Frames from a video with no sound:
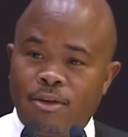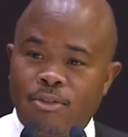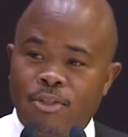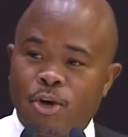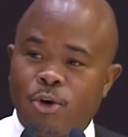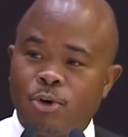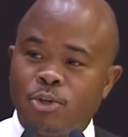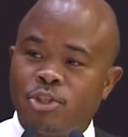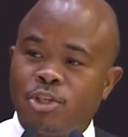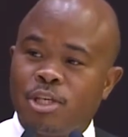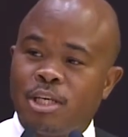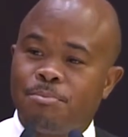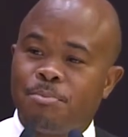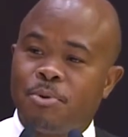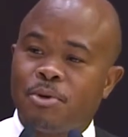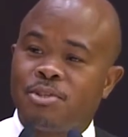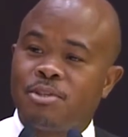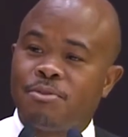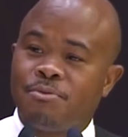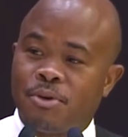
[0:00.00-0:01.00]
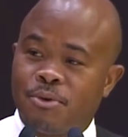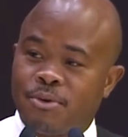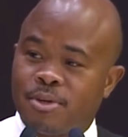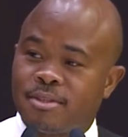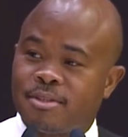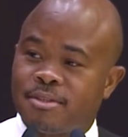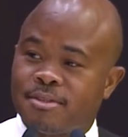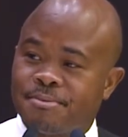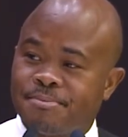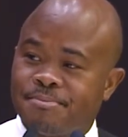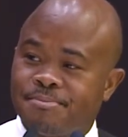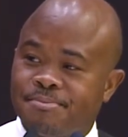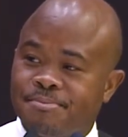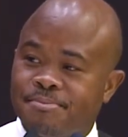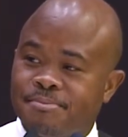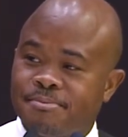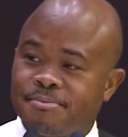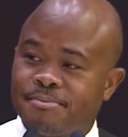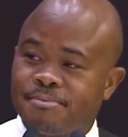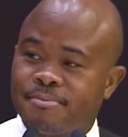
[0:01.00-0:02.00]
they're going to need perseverance
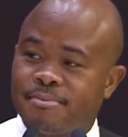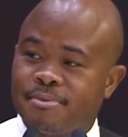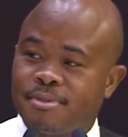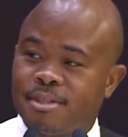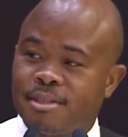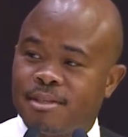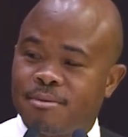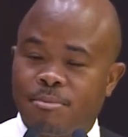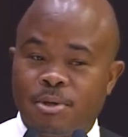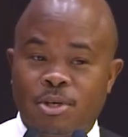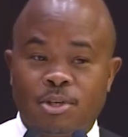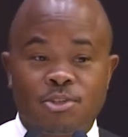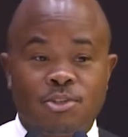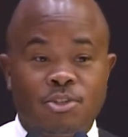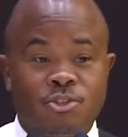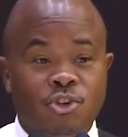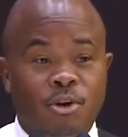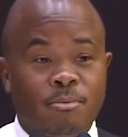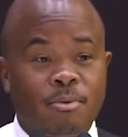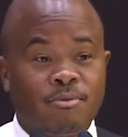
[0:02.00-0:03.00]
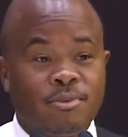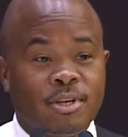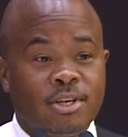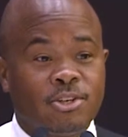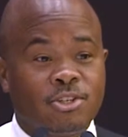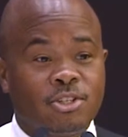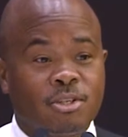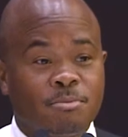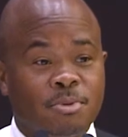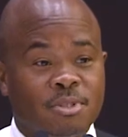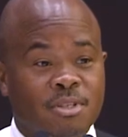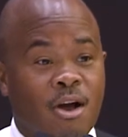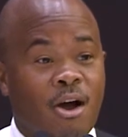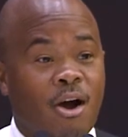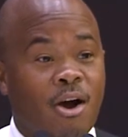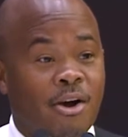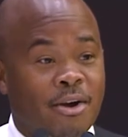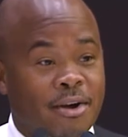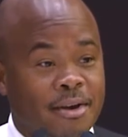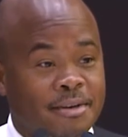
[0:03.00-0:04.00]
because the job of leadership is
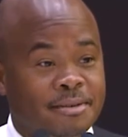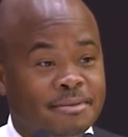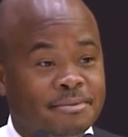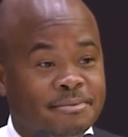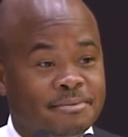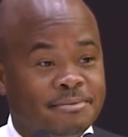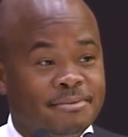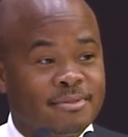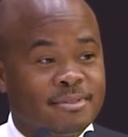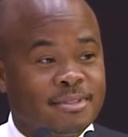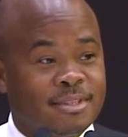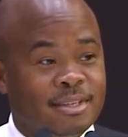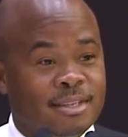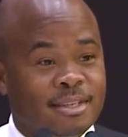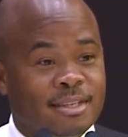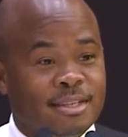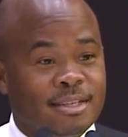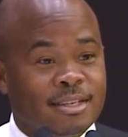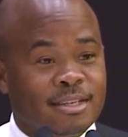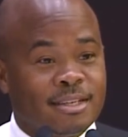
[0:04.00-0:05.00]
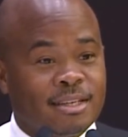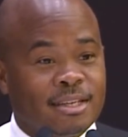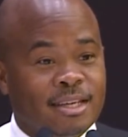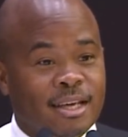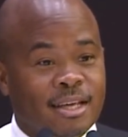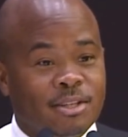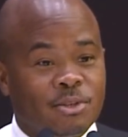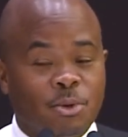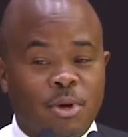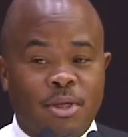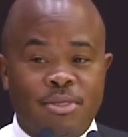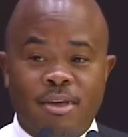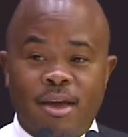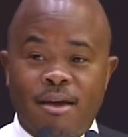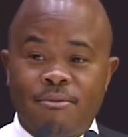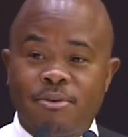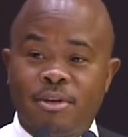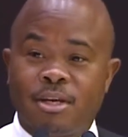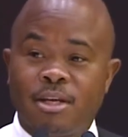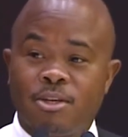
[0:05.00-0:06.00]
hard. And so at the
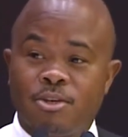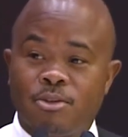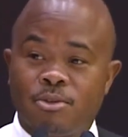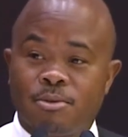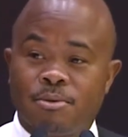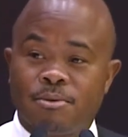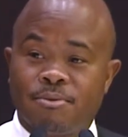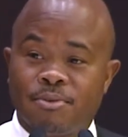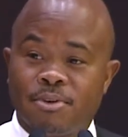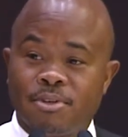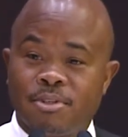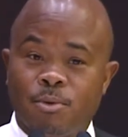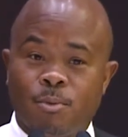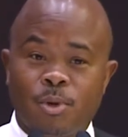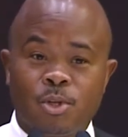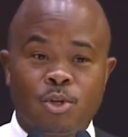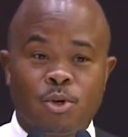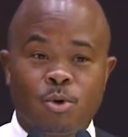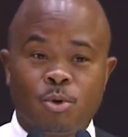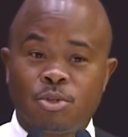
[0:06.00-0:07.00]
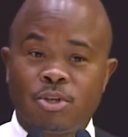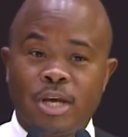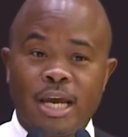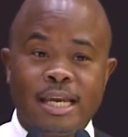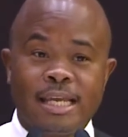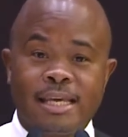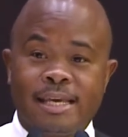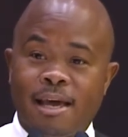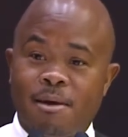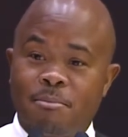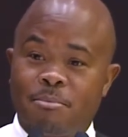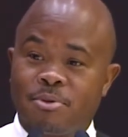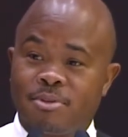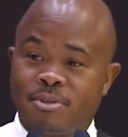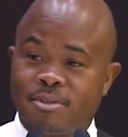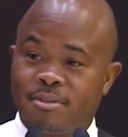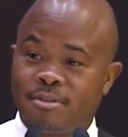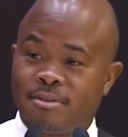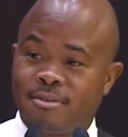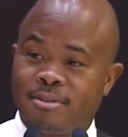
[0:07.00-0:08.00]
African Leadership University, when you go into any
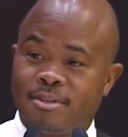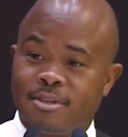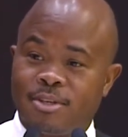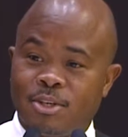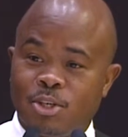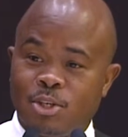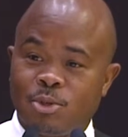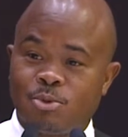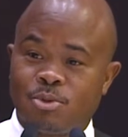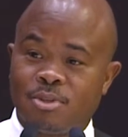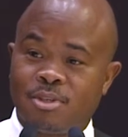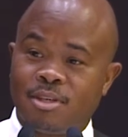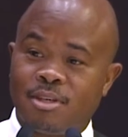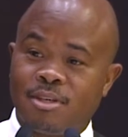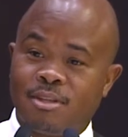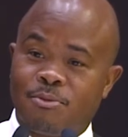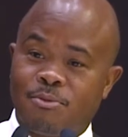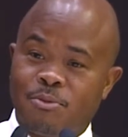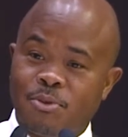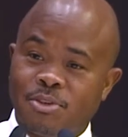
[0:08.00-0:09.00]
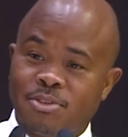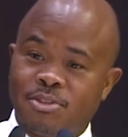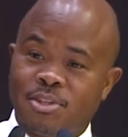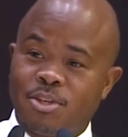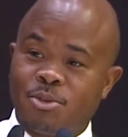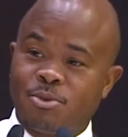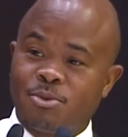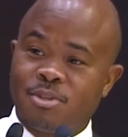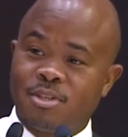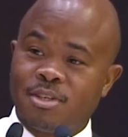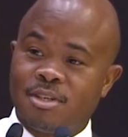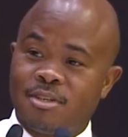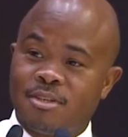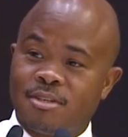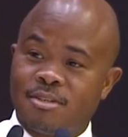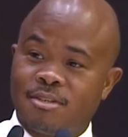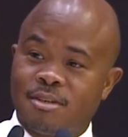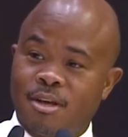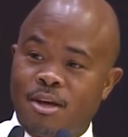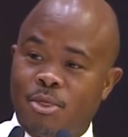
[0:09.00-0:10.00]
campus, you'll see the first thing you see
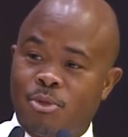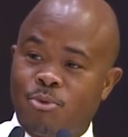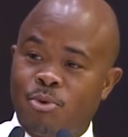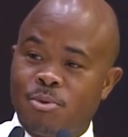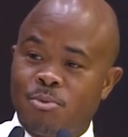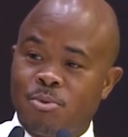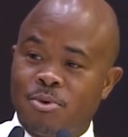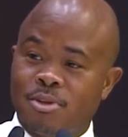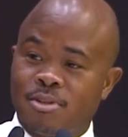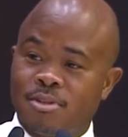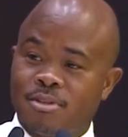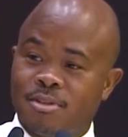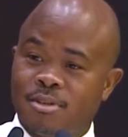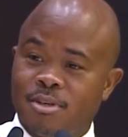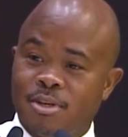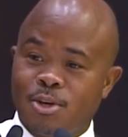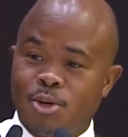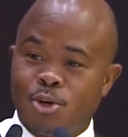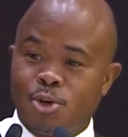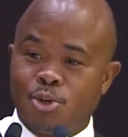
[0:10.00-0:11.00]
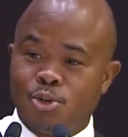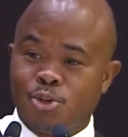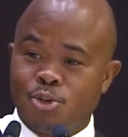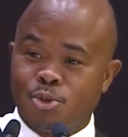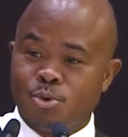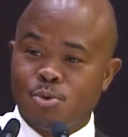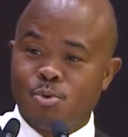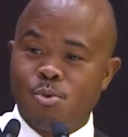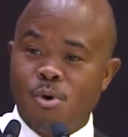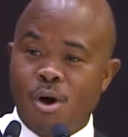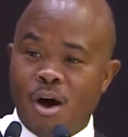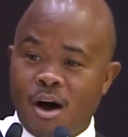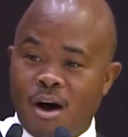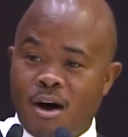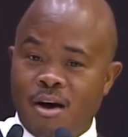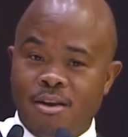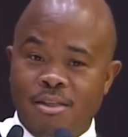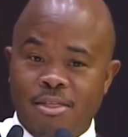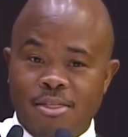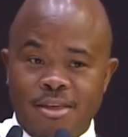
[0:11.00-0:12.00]
are 3 words: do
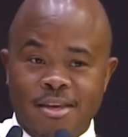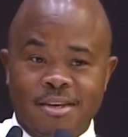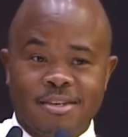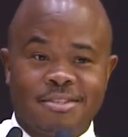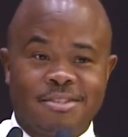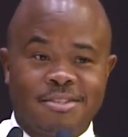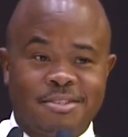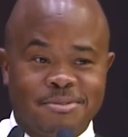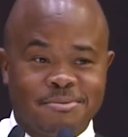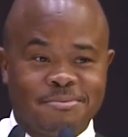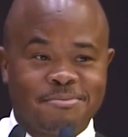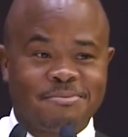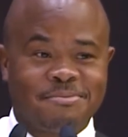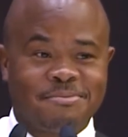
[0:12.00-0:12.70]
hard things.